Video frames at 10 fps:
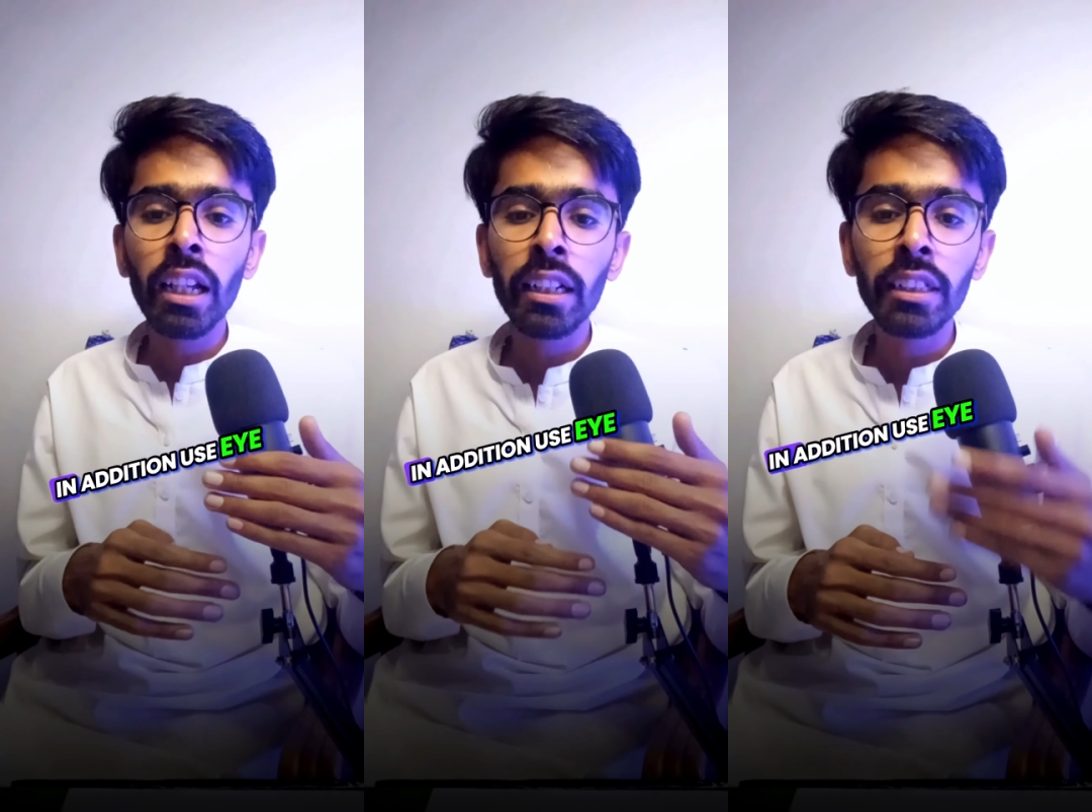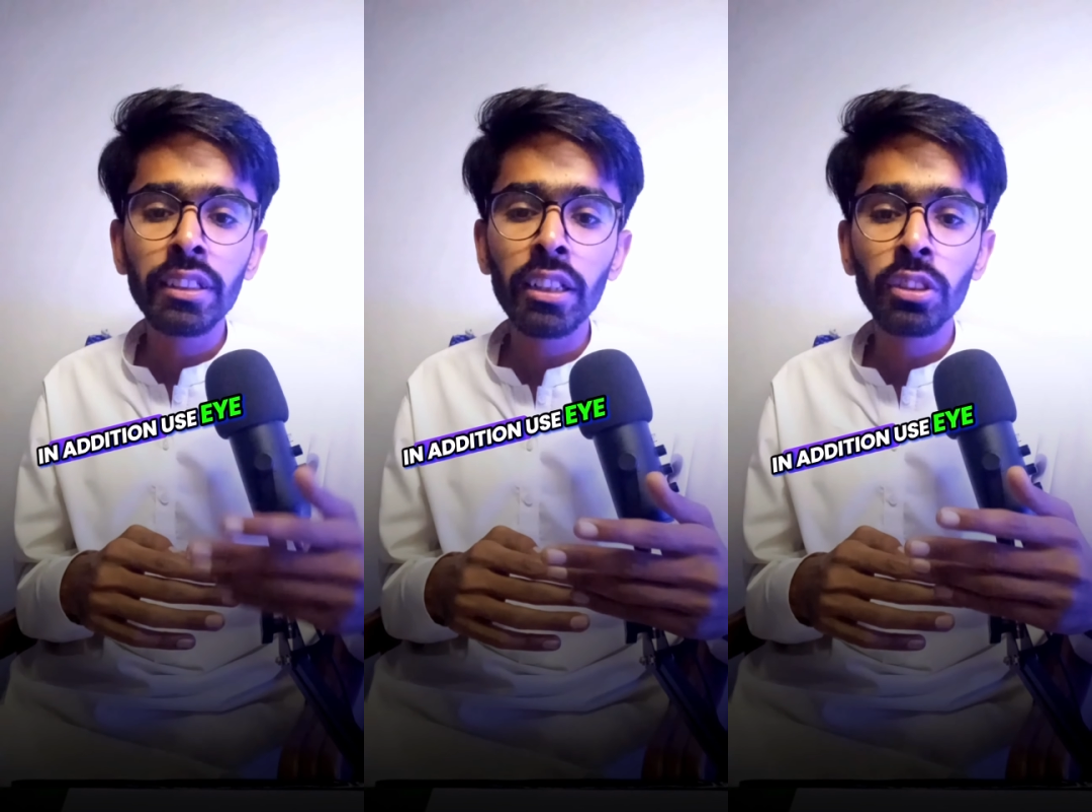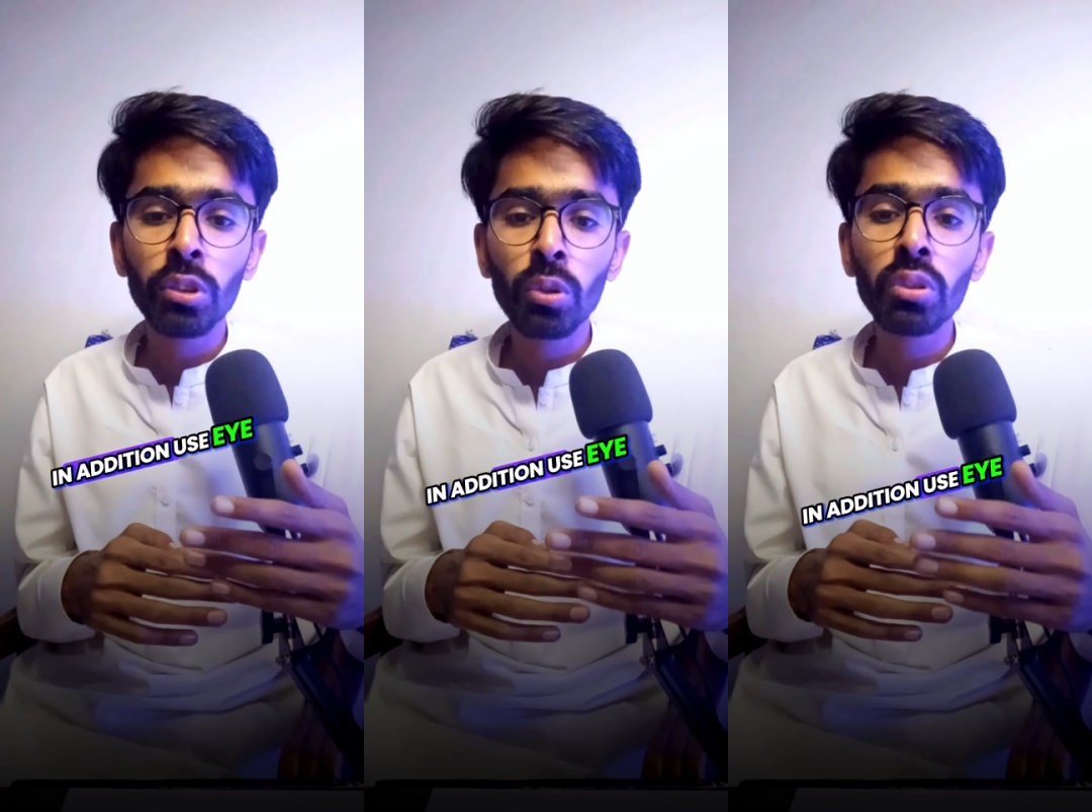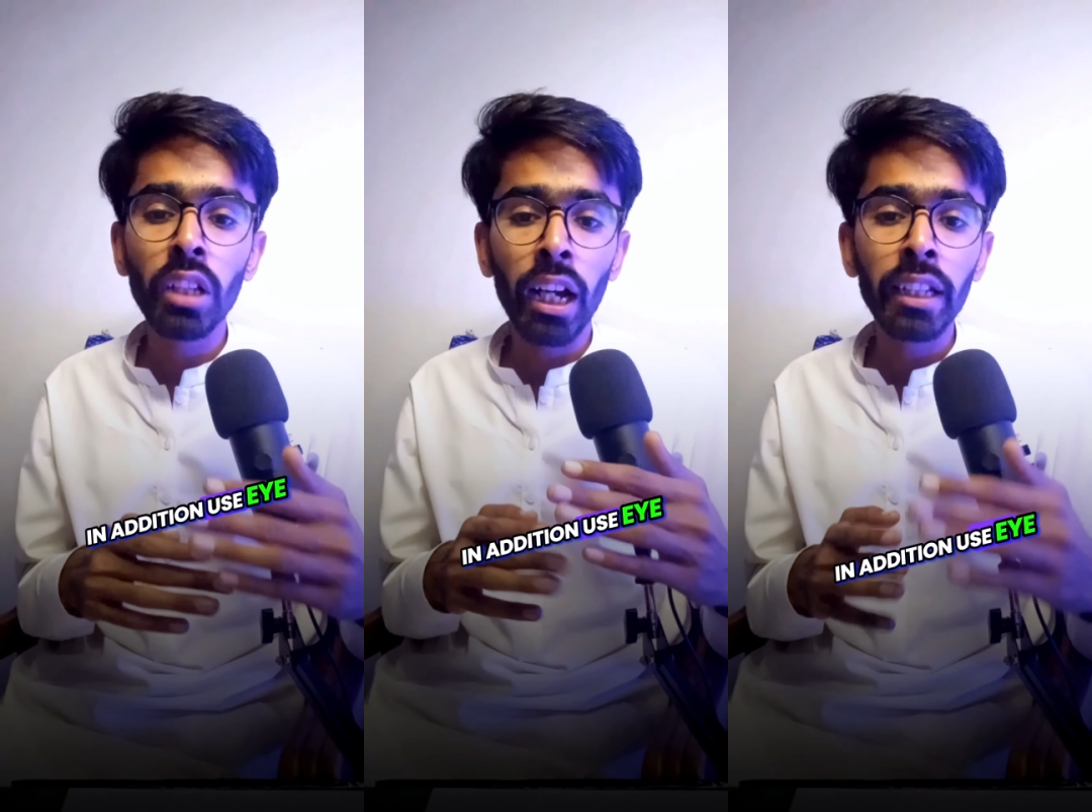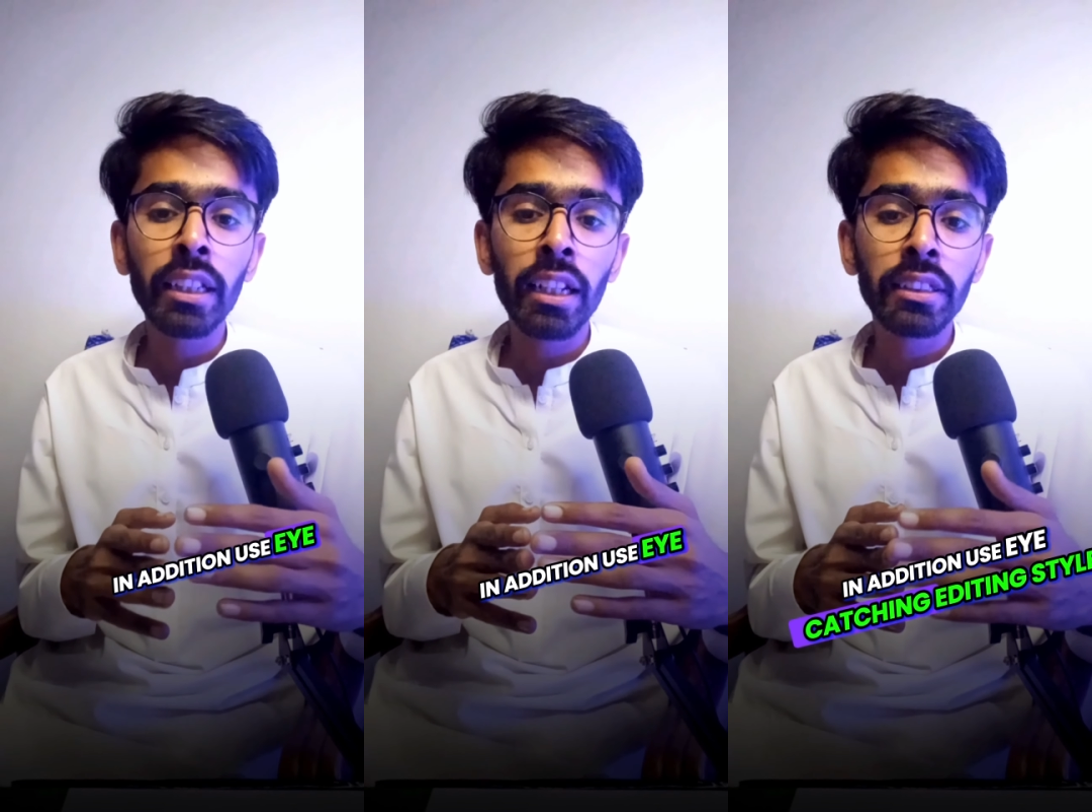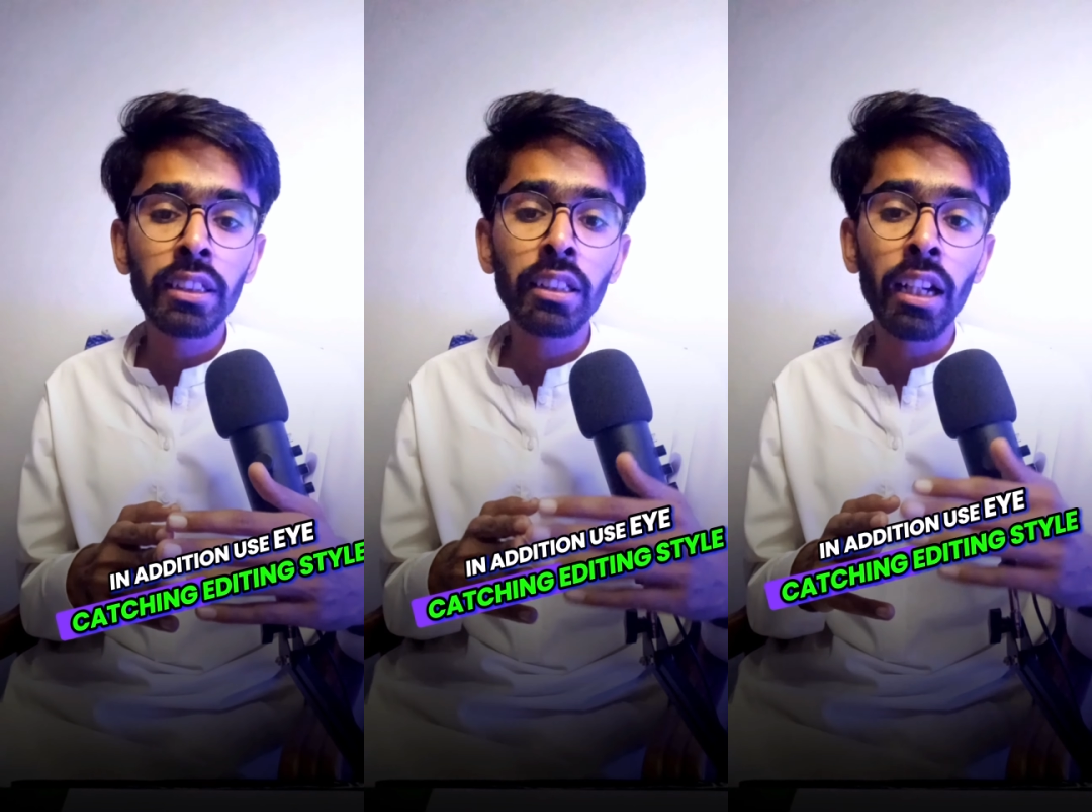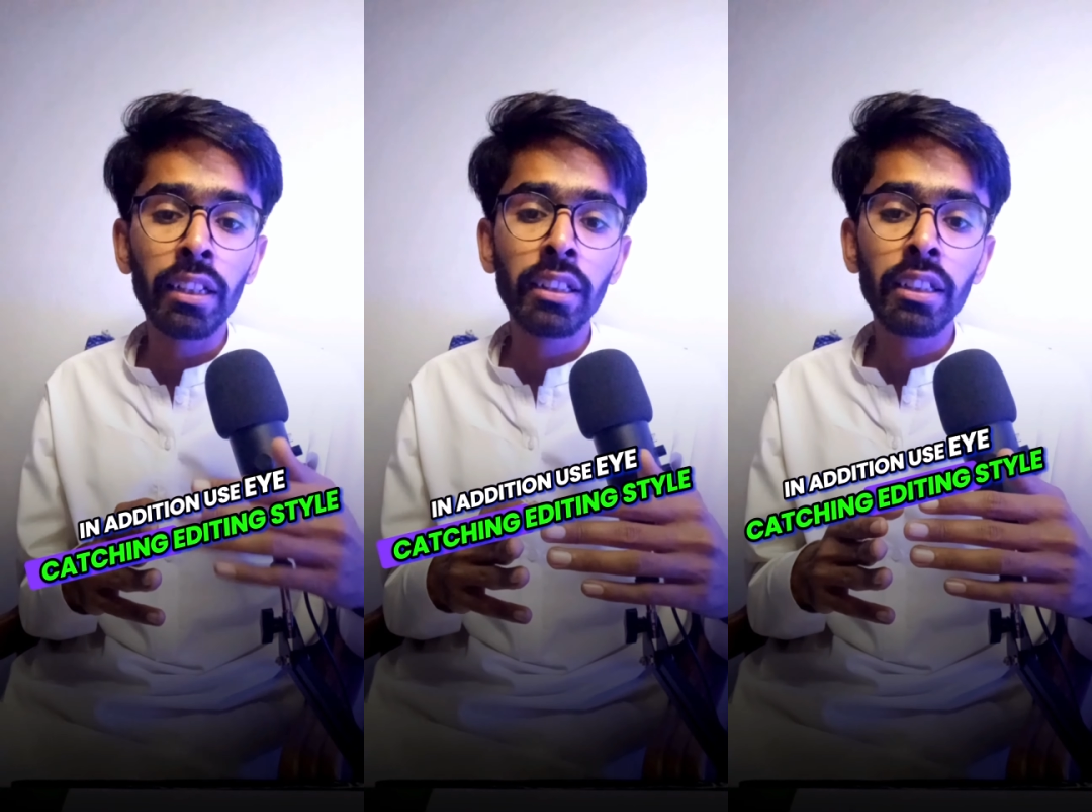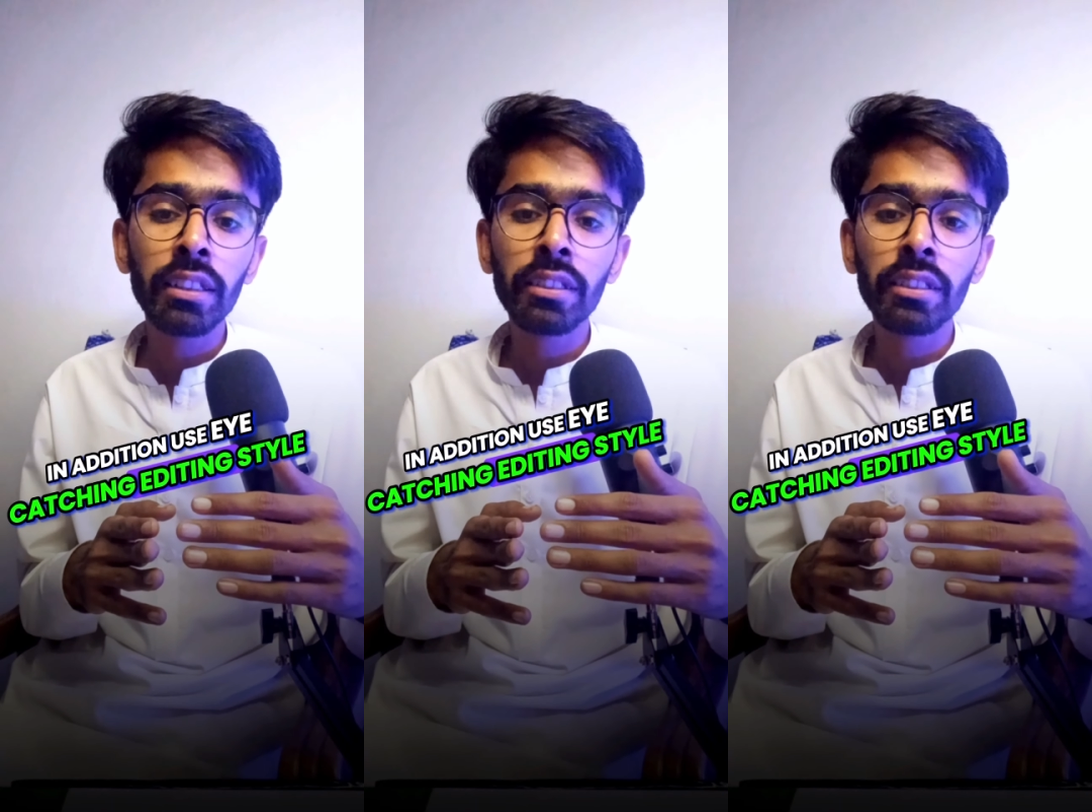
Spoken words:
addition, use eye-catching editing